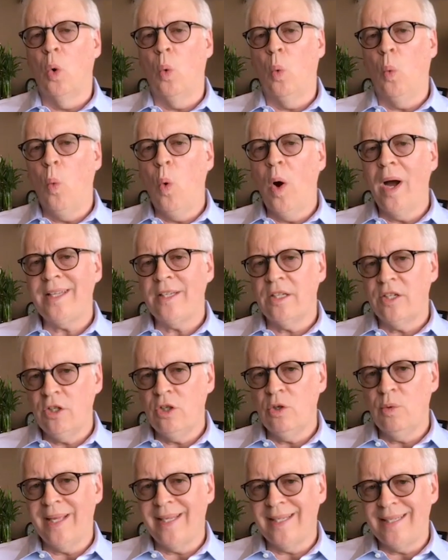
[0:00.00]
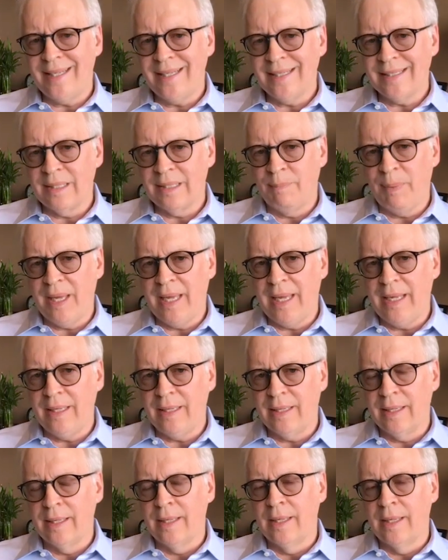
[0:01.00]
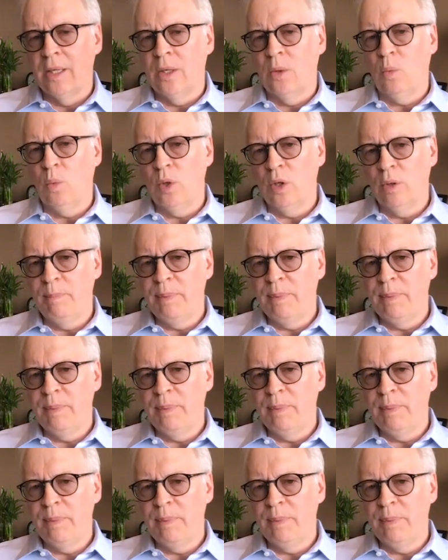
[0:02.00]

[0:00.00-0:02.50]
what do you anticipate will